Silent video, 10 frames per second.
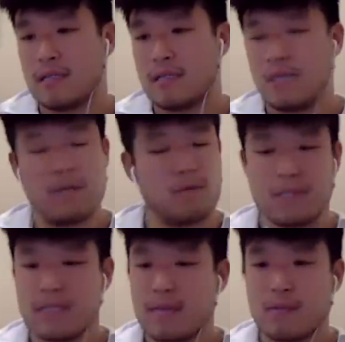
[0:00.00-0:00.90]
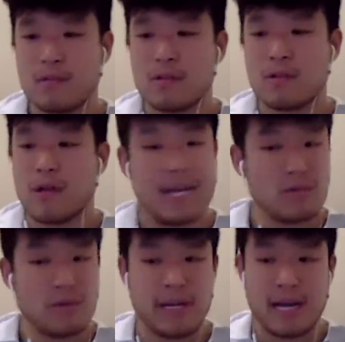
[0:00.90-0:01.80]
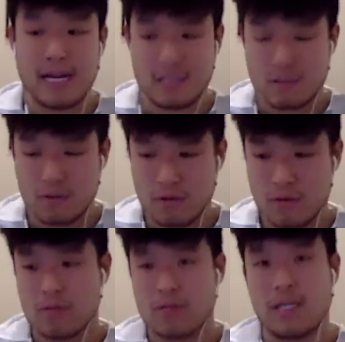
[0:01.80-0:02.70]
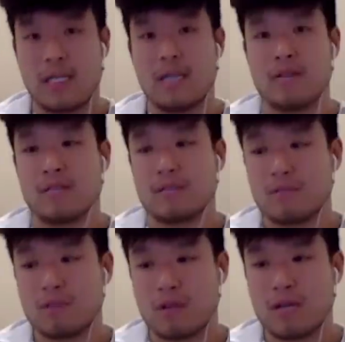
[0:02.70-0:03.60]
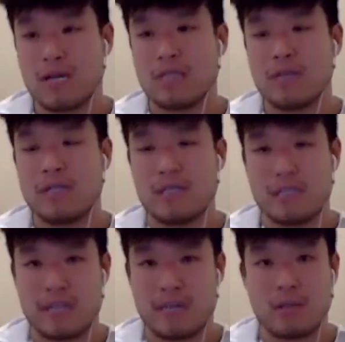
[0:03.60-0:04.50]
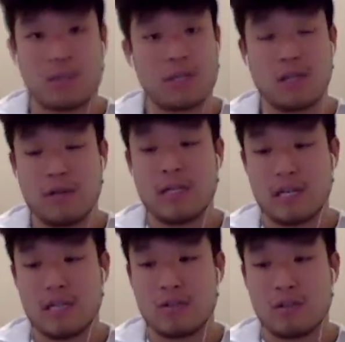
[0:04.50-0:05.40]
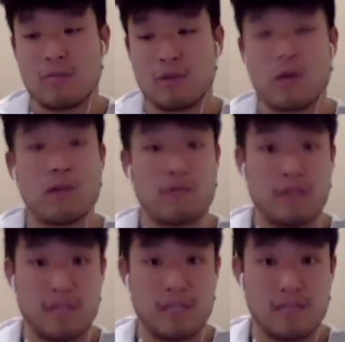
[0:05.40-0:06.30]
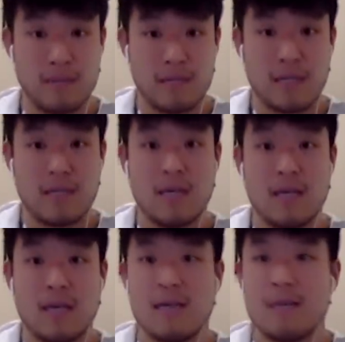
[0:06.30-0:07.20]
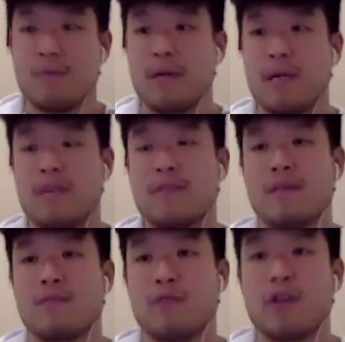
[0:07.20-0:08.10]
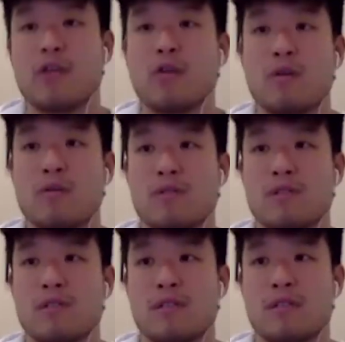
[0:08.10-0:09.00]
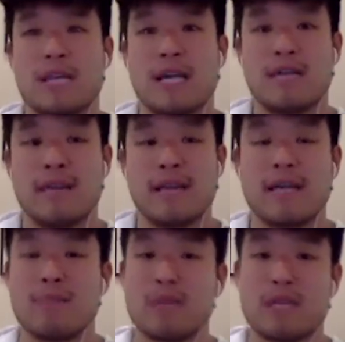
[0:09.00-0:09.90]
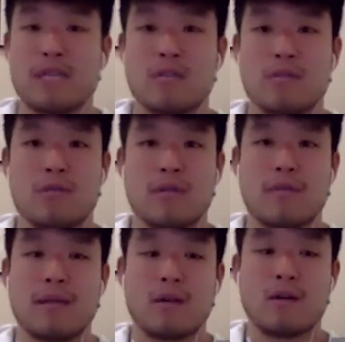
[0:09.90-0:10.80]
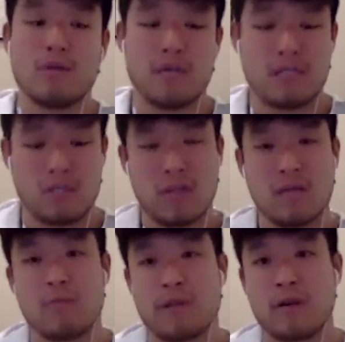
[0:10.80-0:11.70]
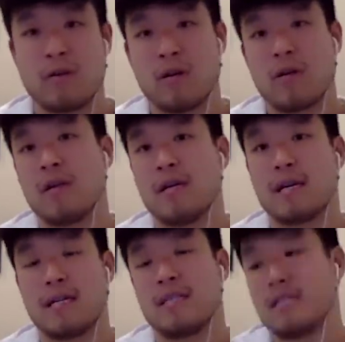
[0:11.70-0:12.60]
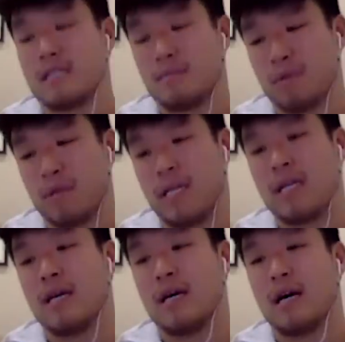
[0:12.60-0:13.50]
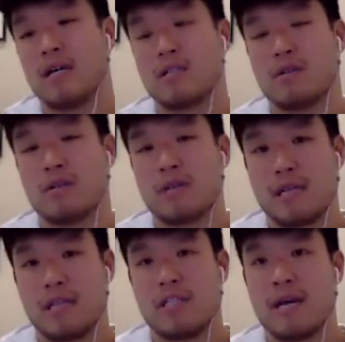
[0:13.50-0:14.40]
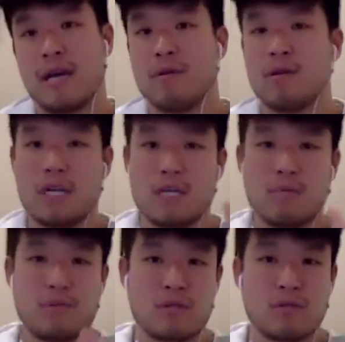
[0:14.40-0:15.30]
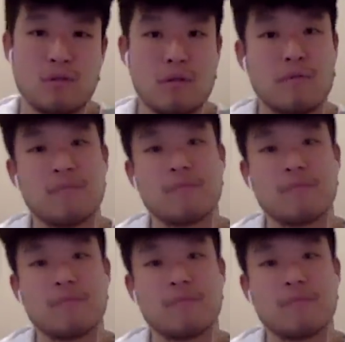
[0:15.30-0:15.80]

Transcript: didn't wasn't able to graduate high school, so I needed some sort of graduation ceremony. So I knew I needed to join the Marine Corps for discipline. But even the Marine Corps was just kind of like a placeholder. Like my goal was join the Marine Corps, get discipline, also get the GI Bill to help with school.